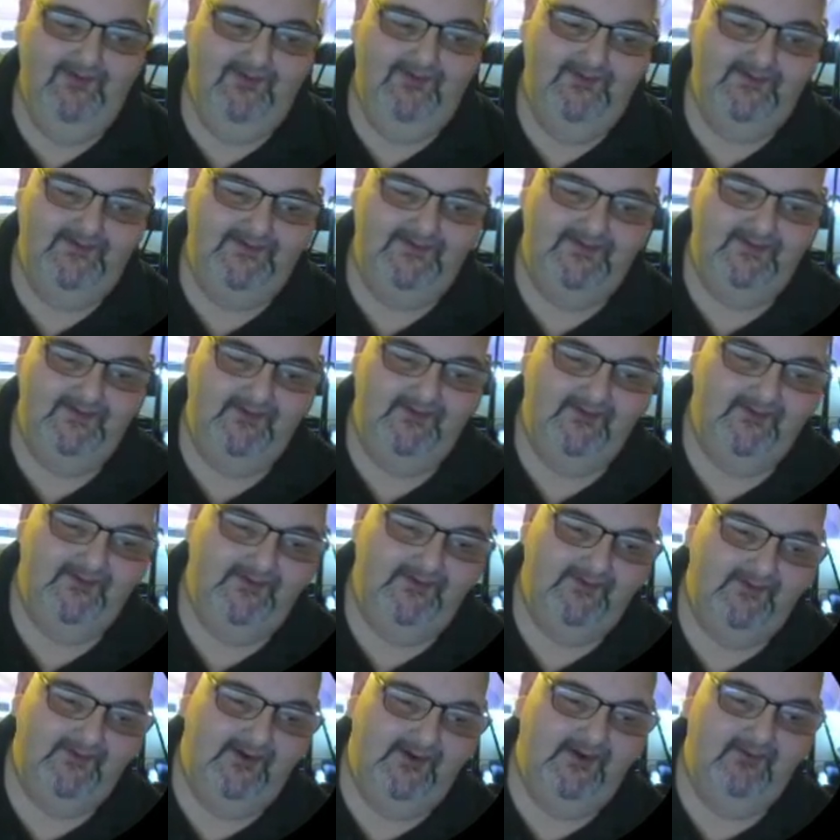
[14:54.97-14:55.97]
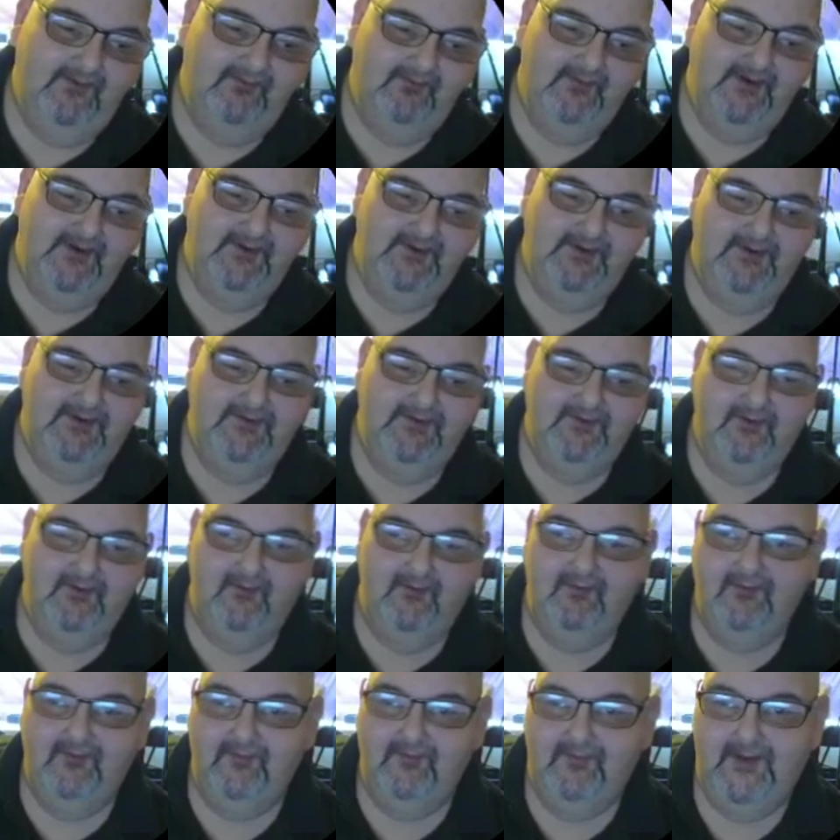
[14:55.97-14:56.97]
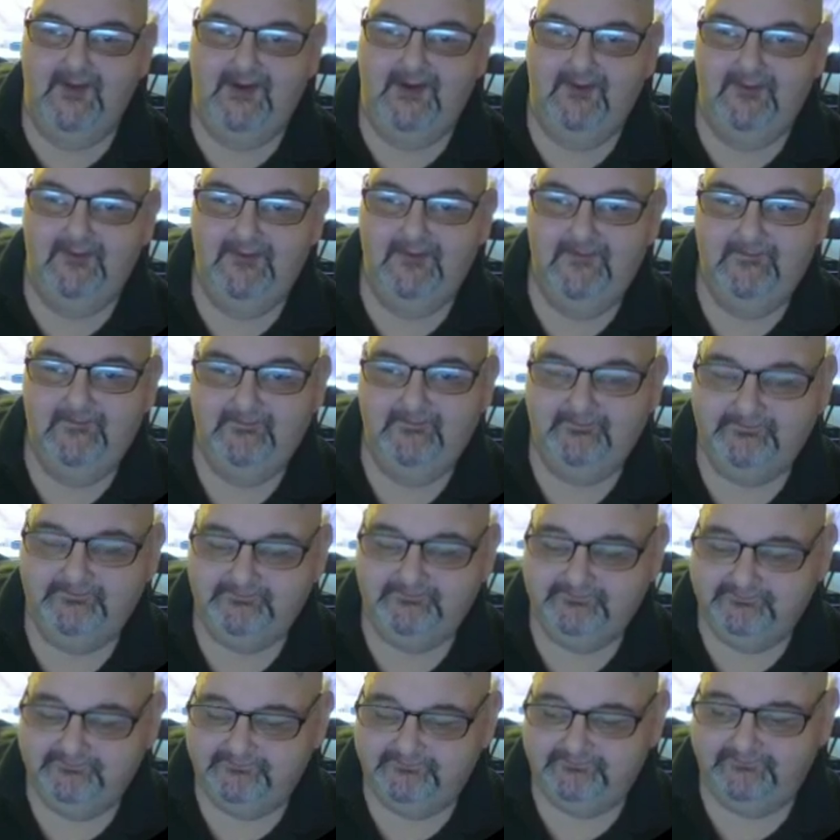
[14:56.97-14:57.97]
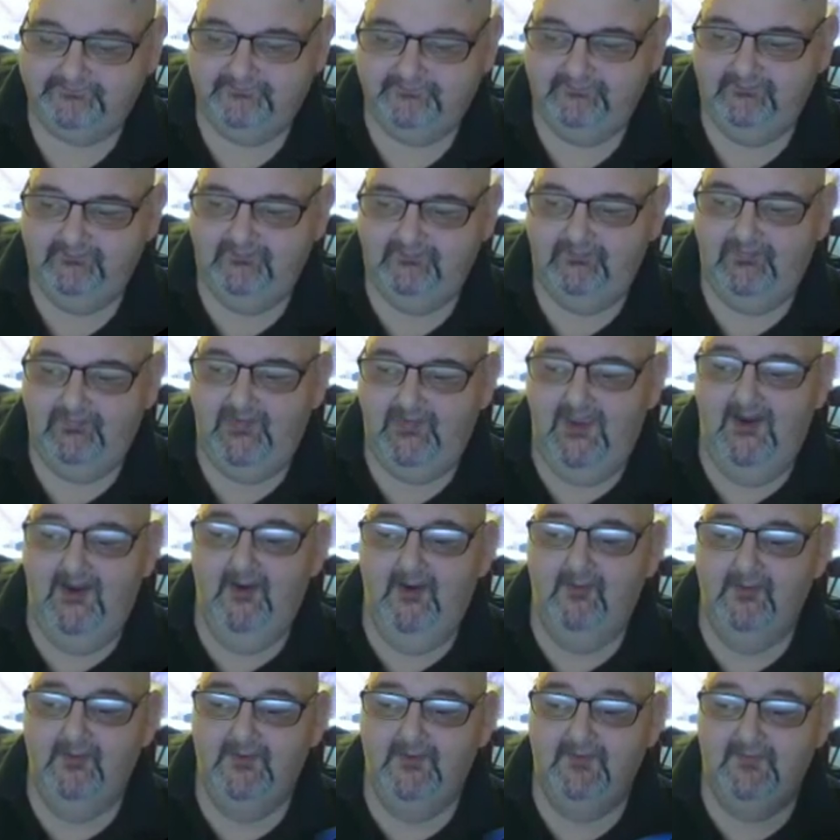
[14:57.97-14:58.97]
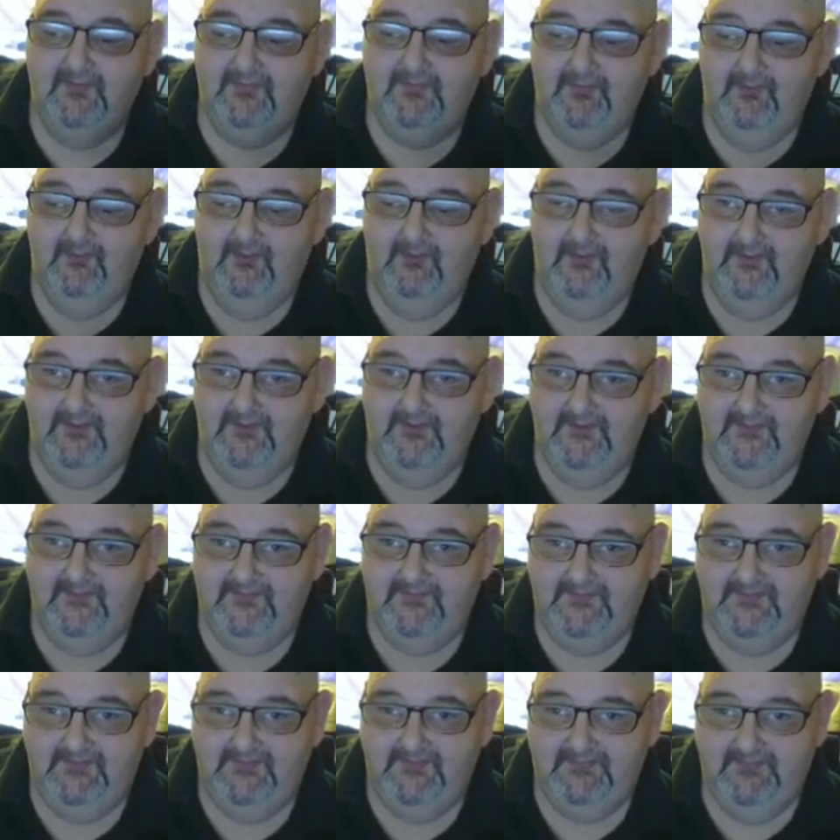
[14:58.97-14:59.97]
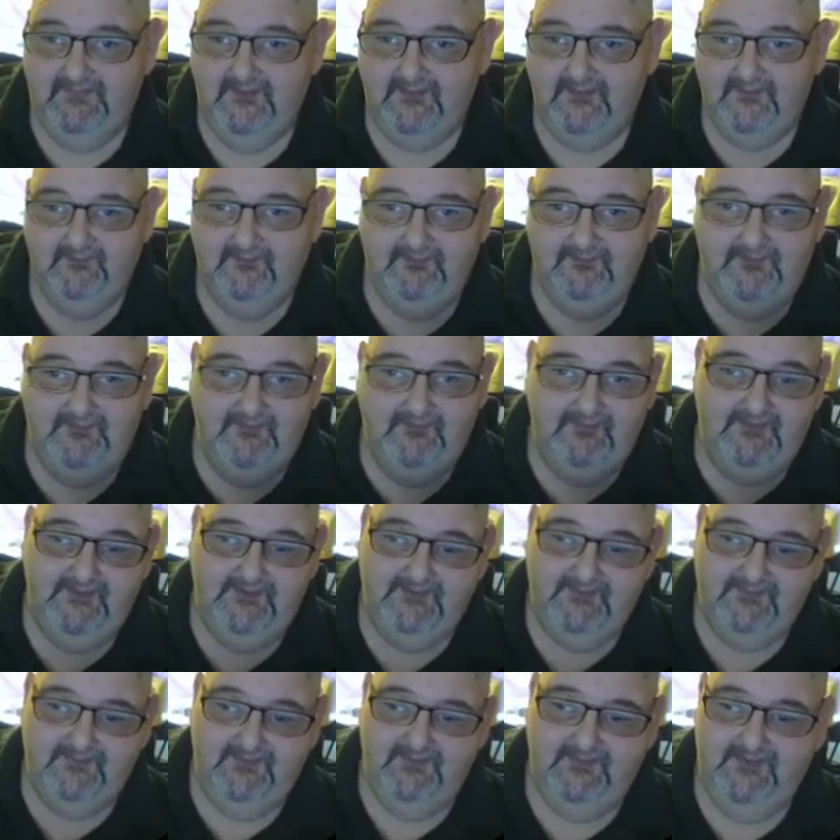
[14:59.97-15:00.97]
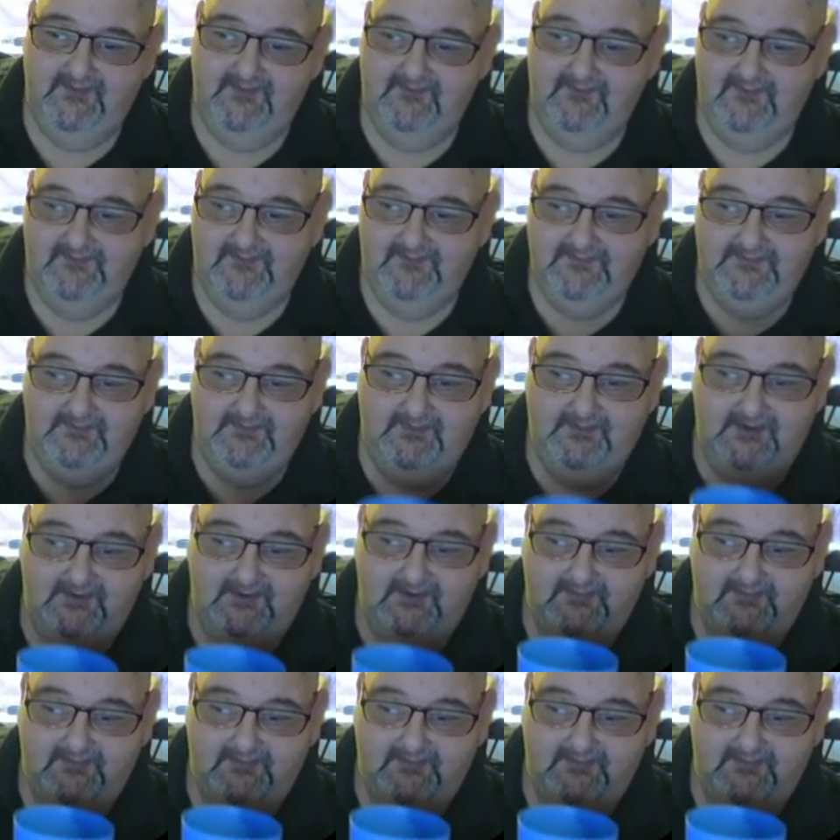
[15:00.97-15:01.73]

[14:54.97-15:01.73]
You know, if I didn't know her better, I would have sworn that she snuck a few things in there that she bought at the